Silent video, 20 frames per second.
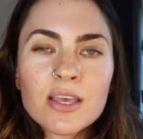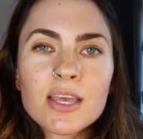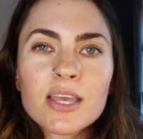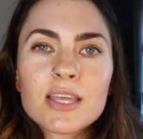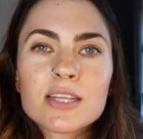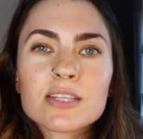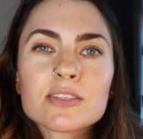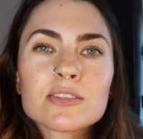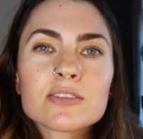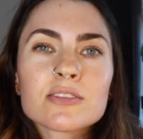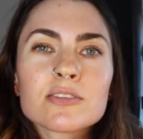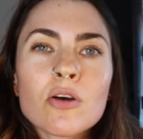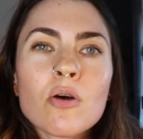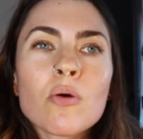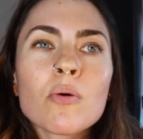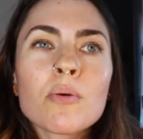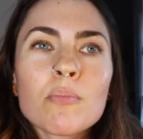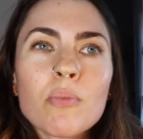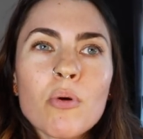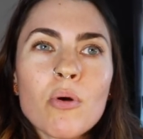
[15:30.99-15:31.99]
It is
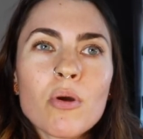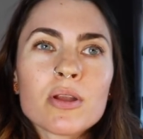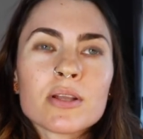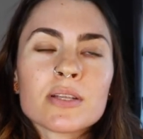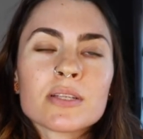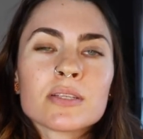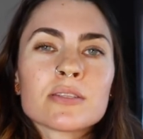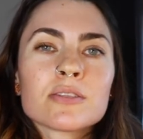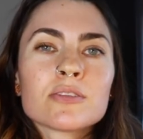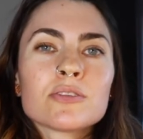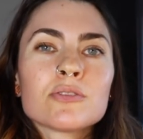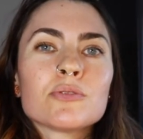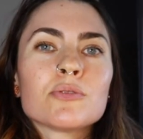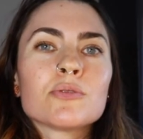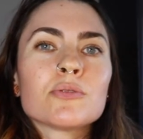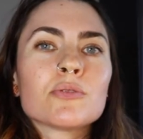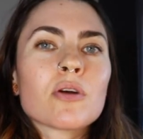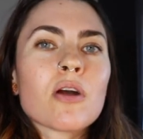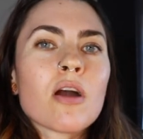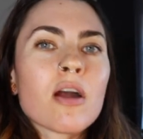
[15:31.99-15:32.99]
so important
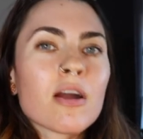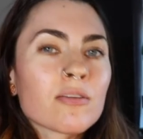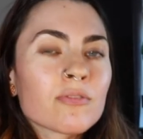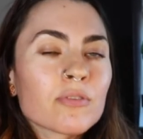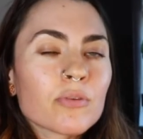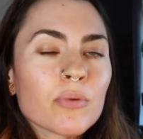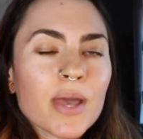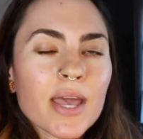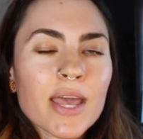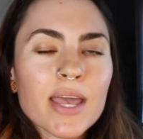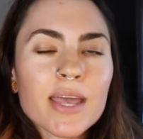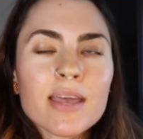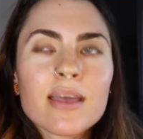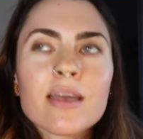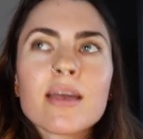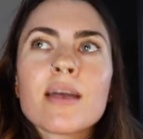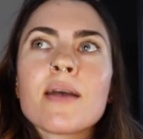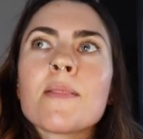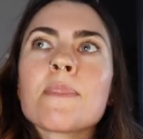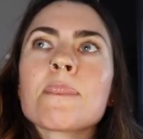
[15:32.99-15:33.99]
to carve away
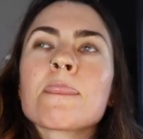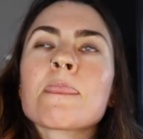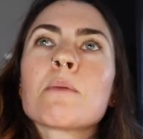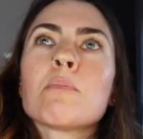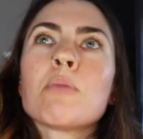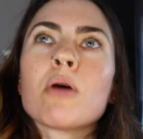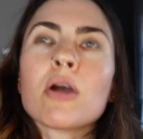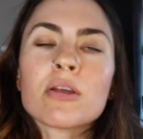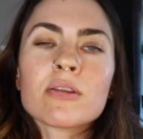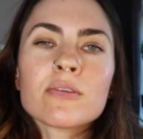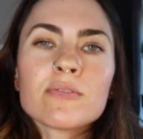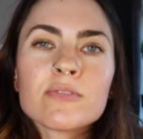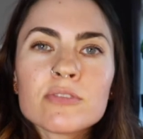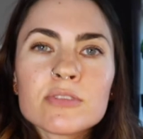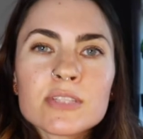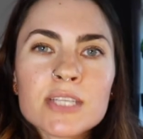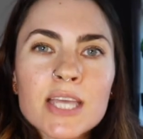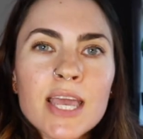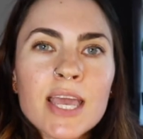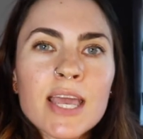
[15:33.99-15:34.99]
part of your
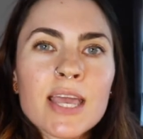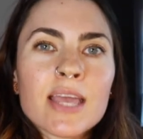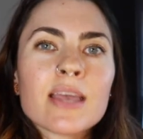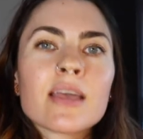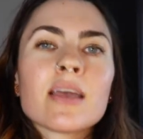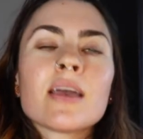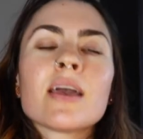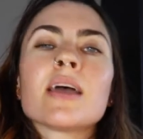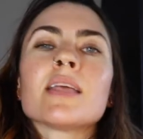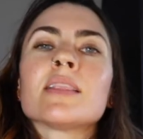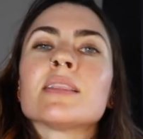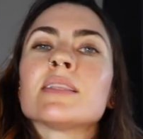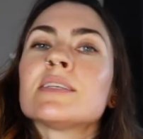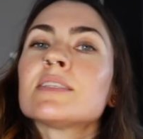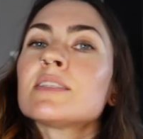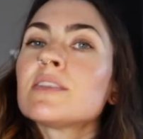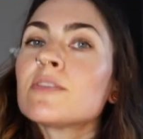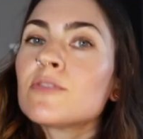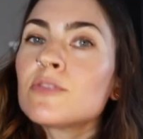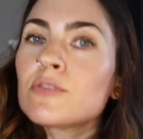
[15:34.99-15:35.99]
day at
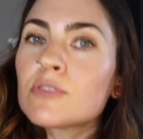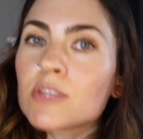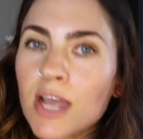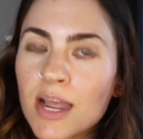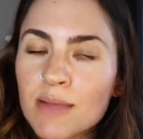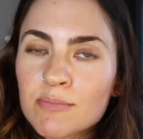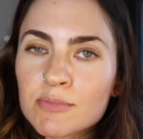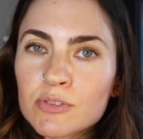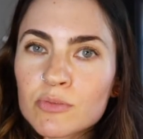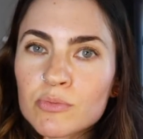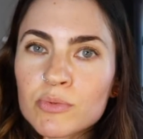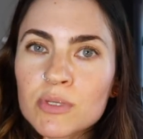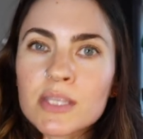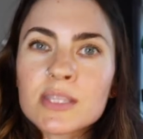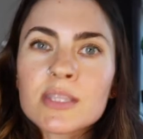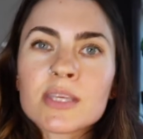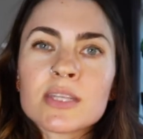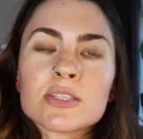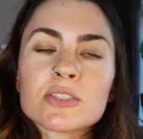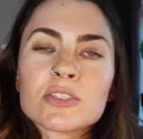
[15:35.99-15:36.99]
least a few times a week
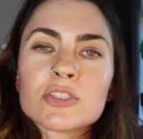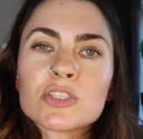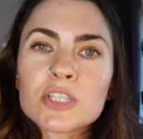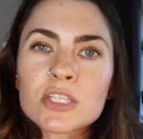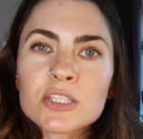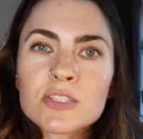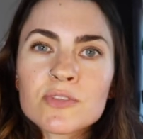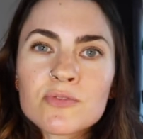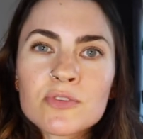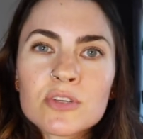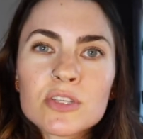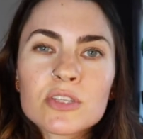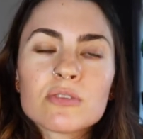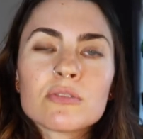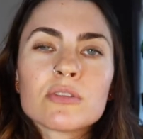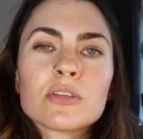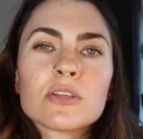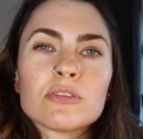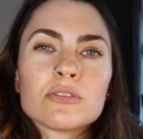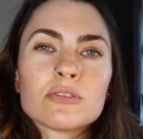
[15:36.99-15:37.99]
that is just for you,
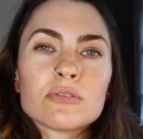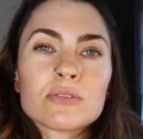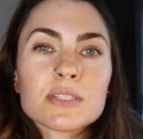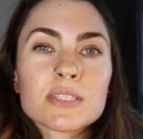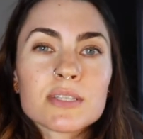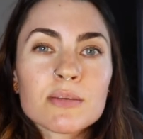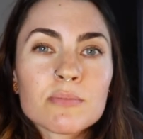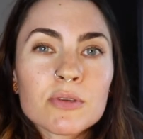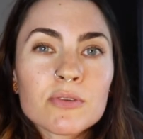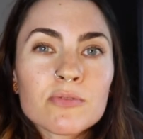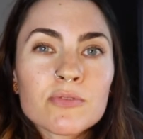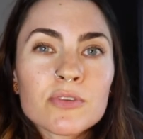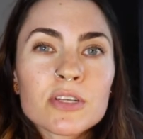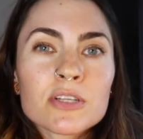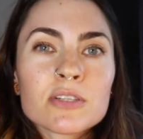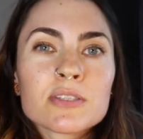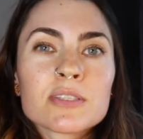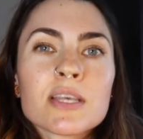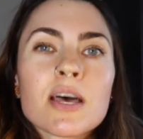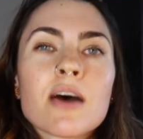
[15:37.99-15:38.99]
that you're doing something for
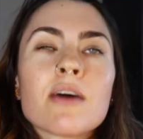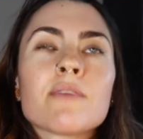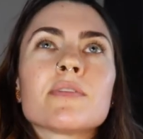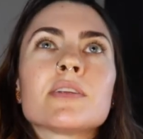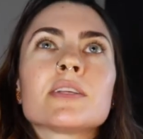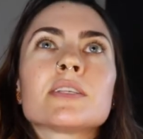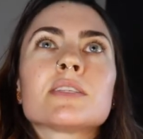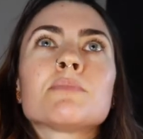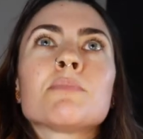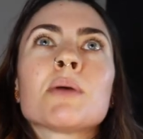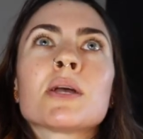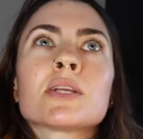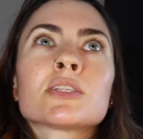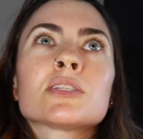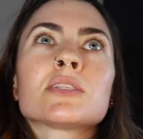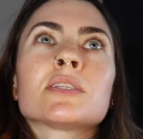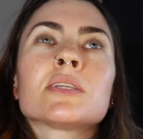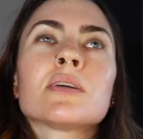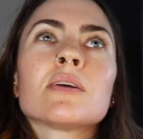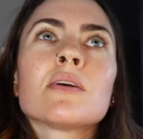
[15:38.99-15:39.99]
yourself, and
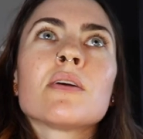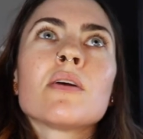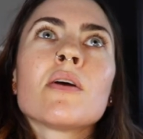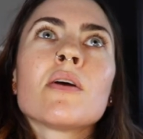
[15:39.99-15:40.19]
especially